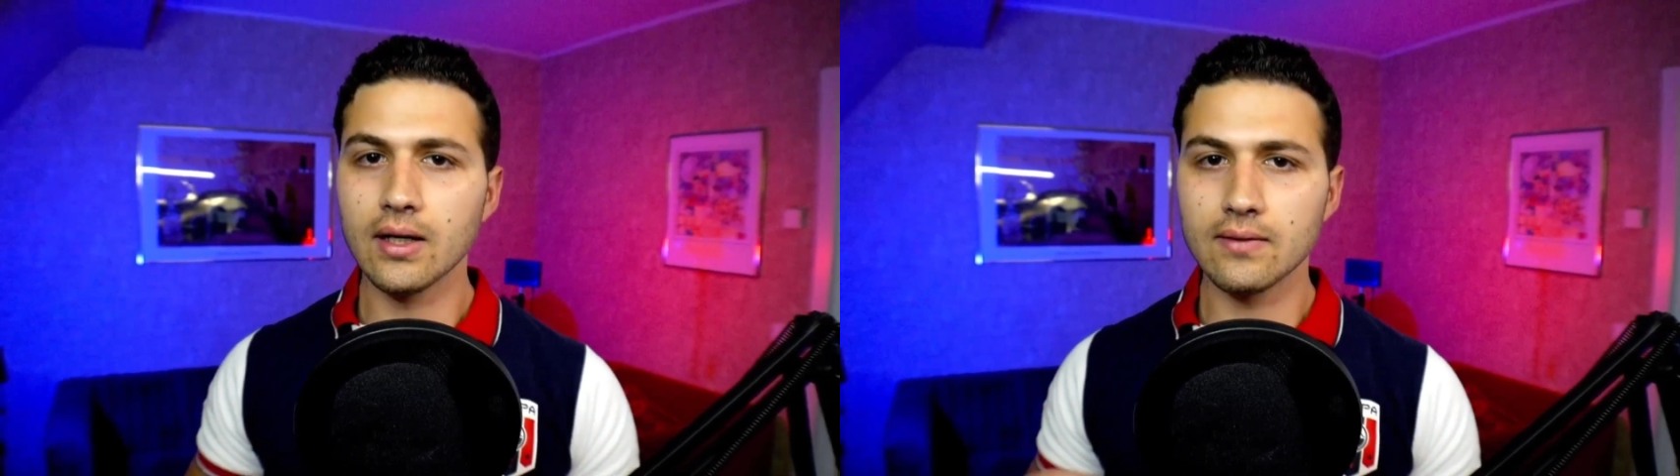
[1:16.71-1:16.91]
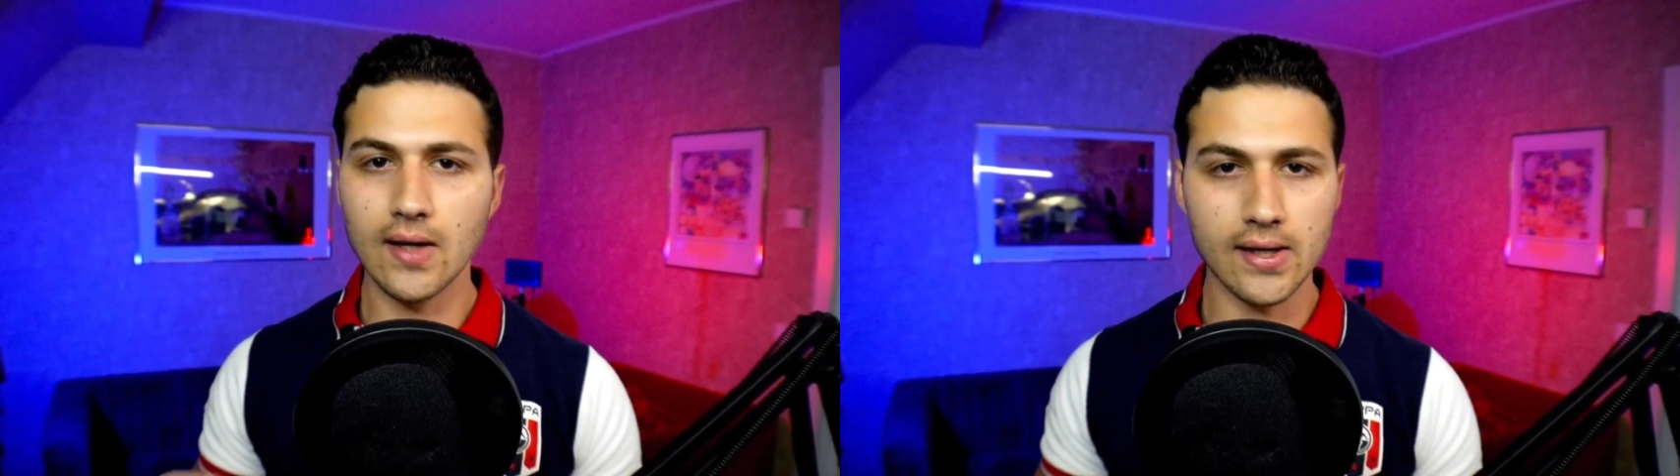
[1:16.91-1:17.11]

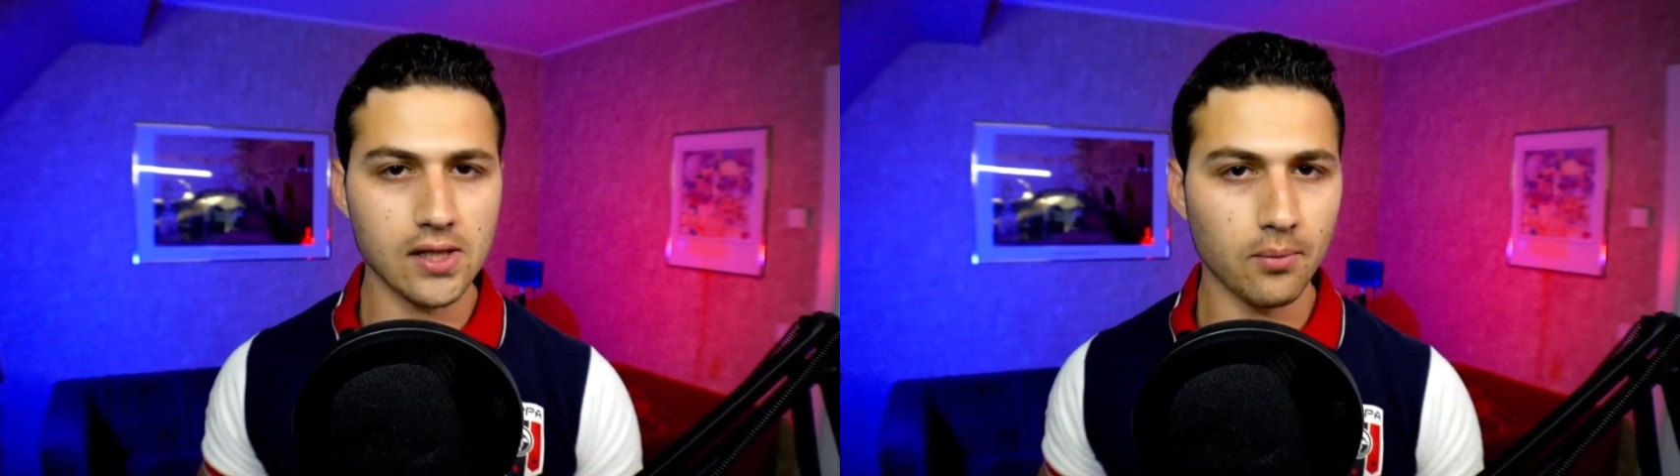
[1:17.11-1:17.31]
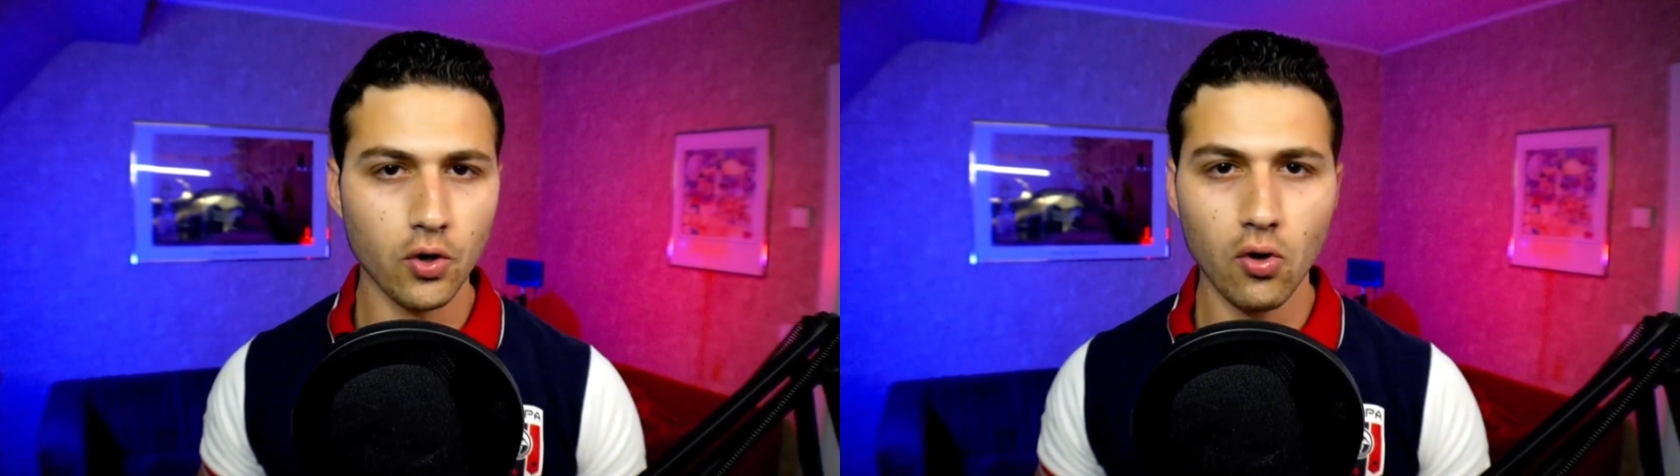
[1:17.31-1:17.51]
take some
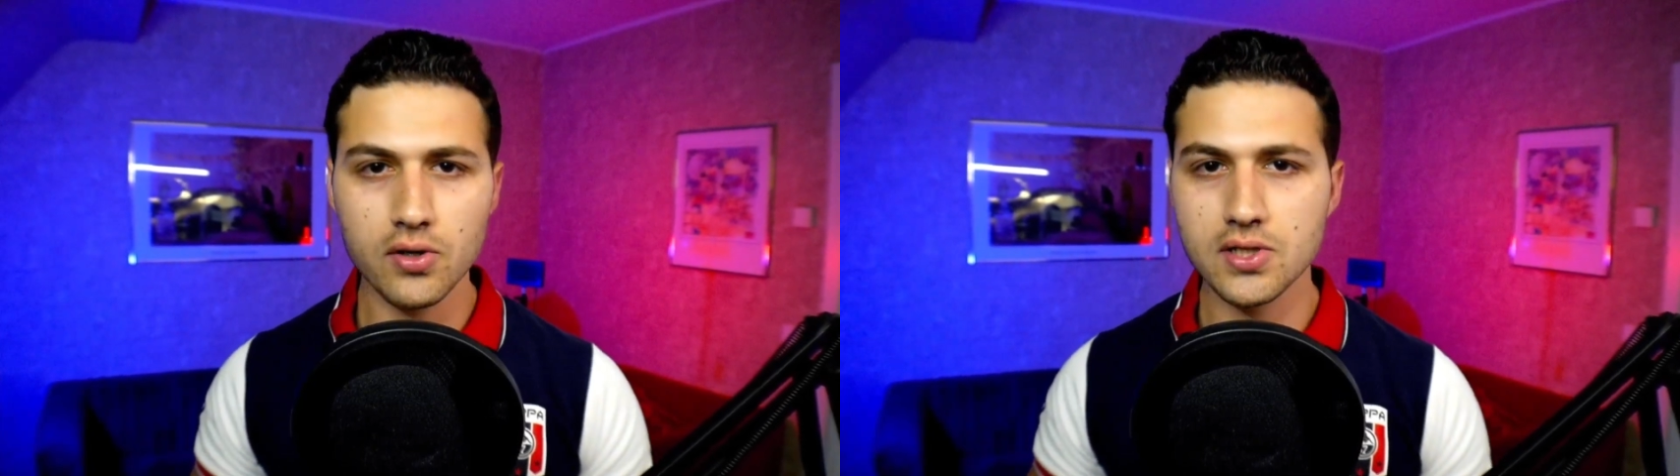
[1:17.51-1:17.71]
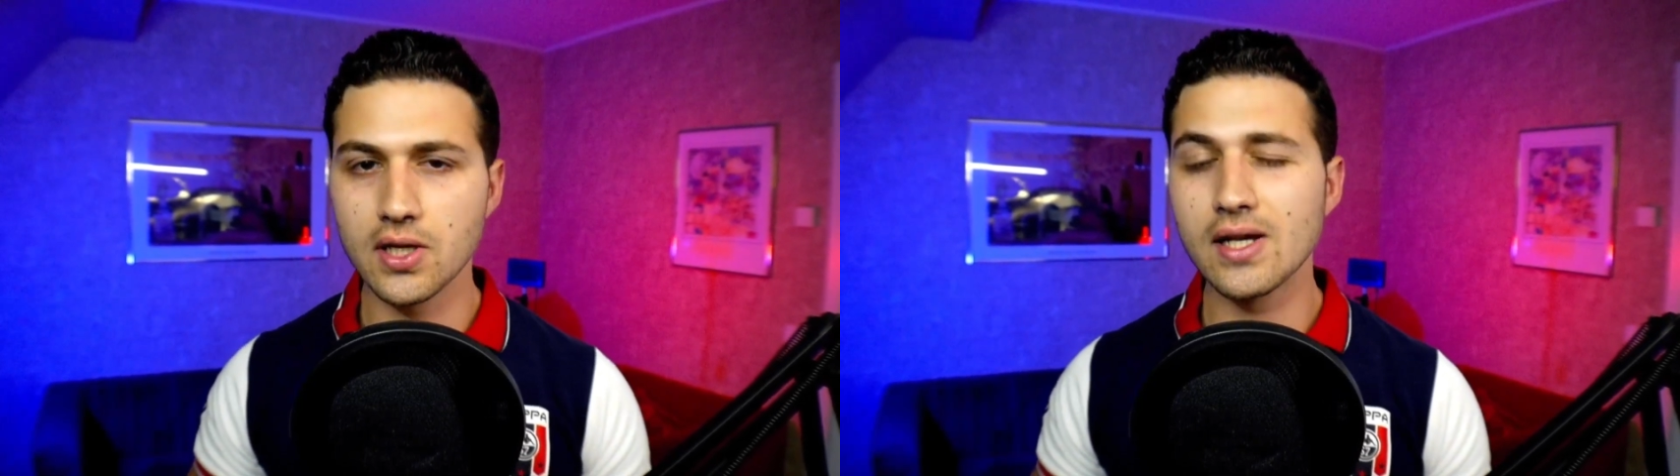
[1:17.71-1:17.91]

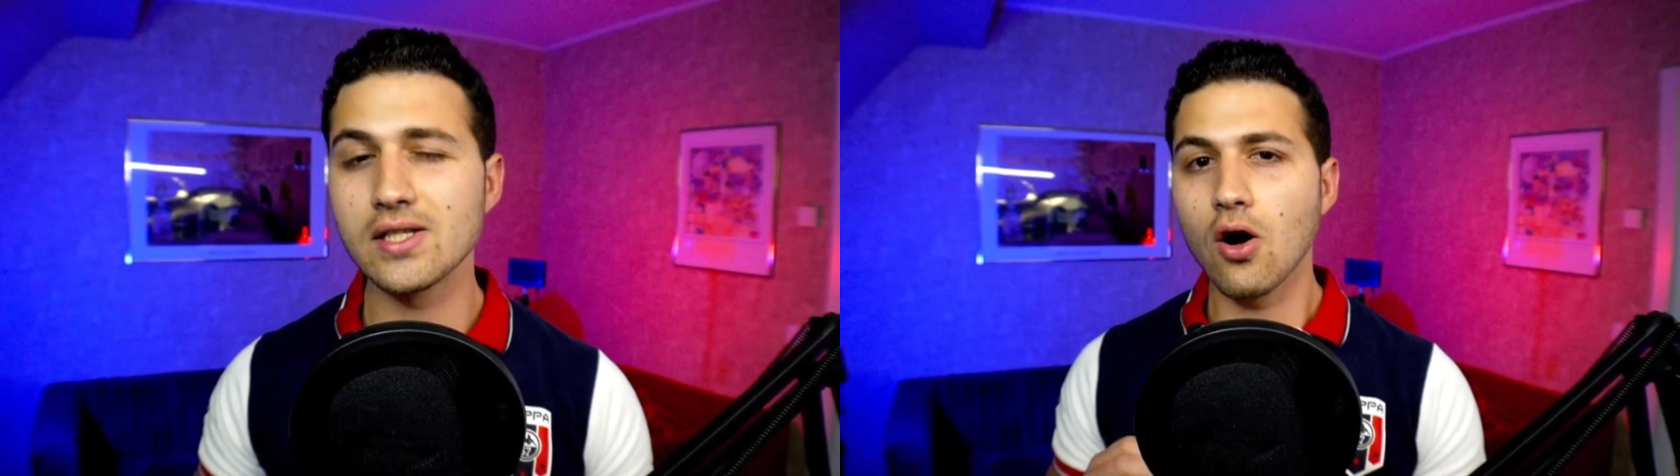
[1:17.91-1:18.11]
courses,